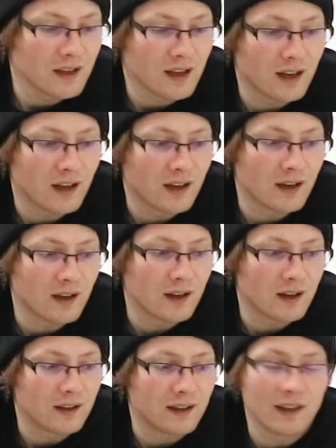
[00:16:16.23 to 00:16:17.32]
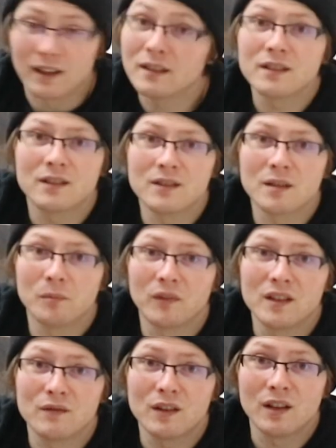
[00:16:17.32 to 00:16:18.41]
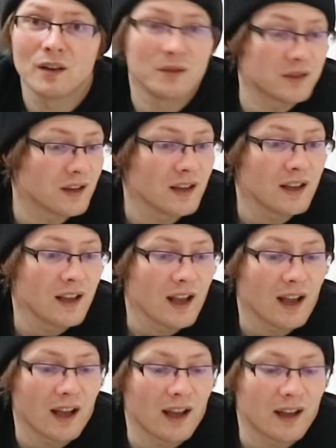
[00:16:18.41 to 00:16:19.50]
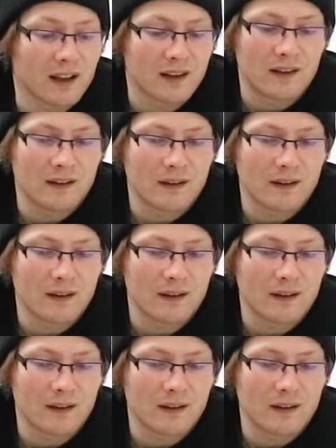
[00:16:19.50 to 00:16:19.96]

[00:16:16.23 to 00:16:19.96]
linked to some of these videos. And